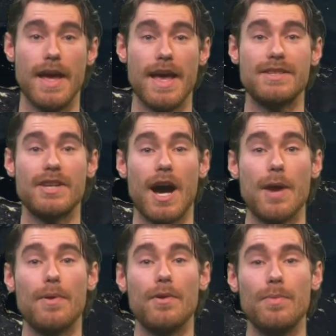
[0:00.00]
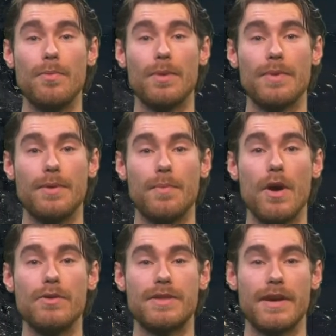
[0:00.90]
As the Hyperloop will be the
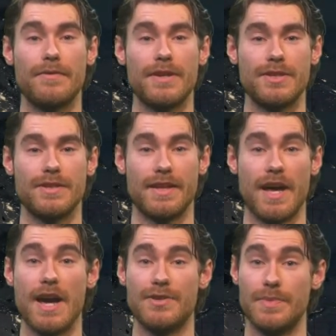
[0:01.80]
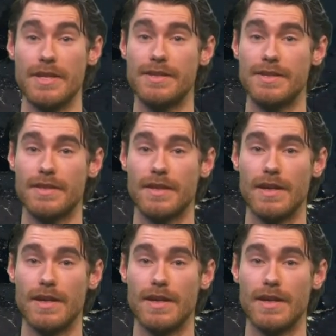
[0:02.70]
most efficient at high speeds,